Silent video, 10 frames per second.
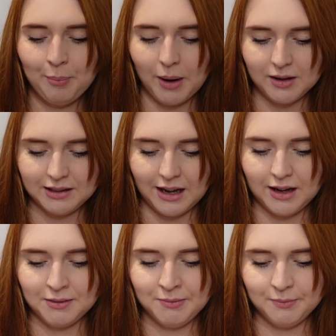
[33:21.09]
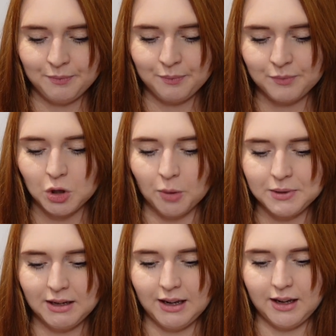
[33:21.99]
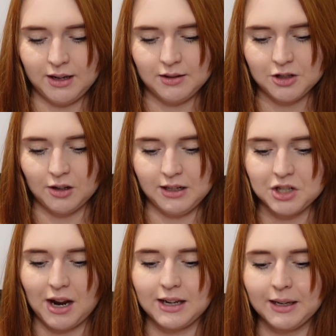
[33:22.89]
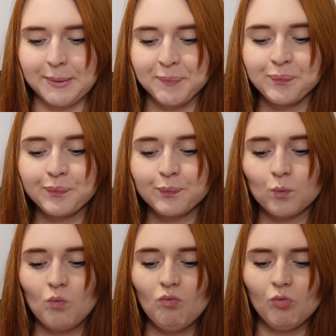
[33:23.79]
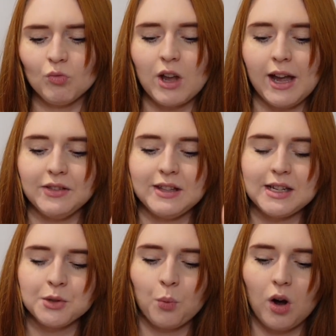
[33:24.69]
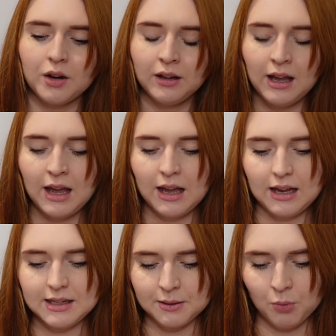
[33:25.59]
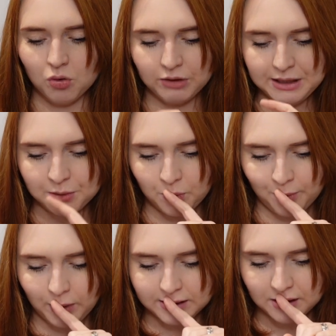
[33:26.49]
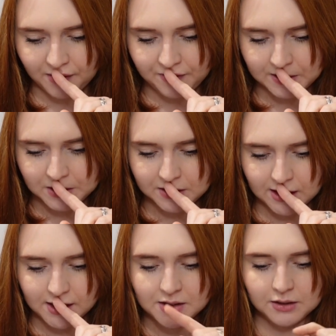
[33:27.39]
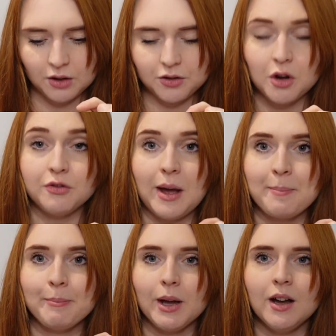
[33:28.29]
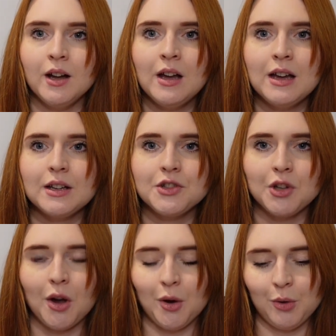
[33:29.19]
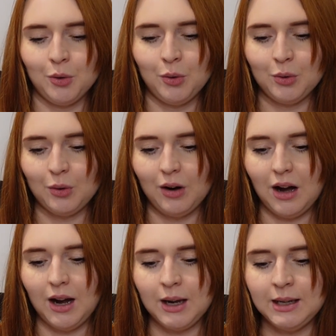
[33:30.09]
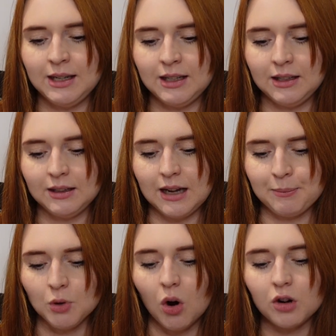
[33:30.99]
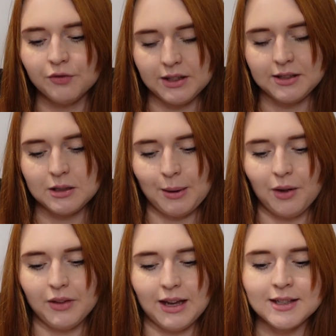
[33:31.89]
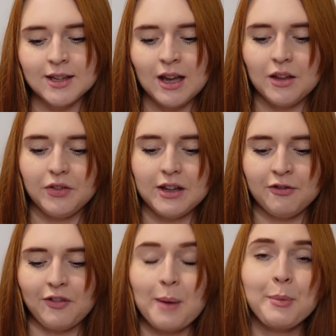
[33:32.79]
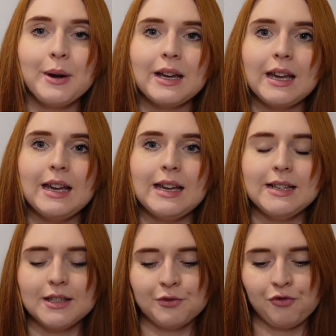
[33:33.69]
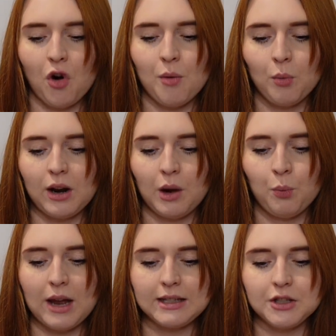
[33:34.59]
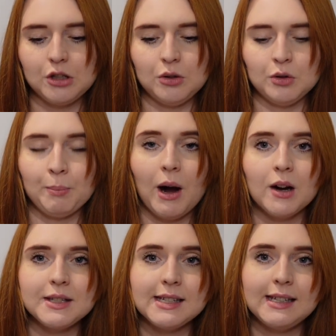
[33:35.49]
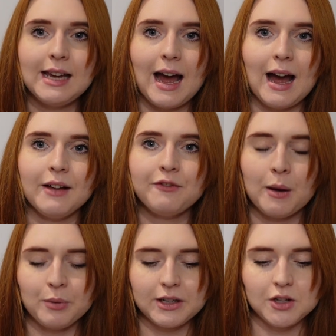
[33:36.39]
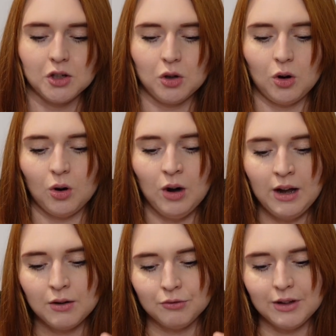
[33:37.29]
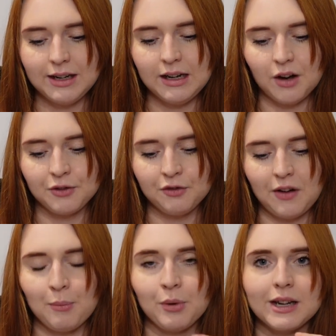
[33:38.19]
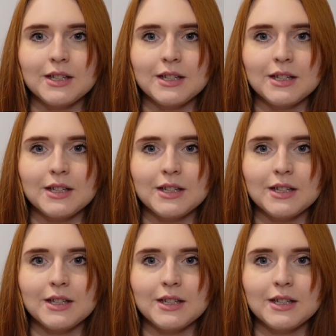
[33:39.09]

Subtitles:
But yeah, top tier Sonny jacket. Okay, this one is a more recent one. When did I finish this? November. So I am not convinced about this. The fabric is from when I went to the party at Fabrics Galore. Really love the fabric.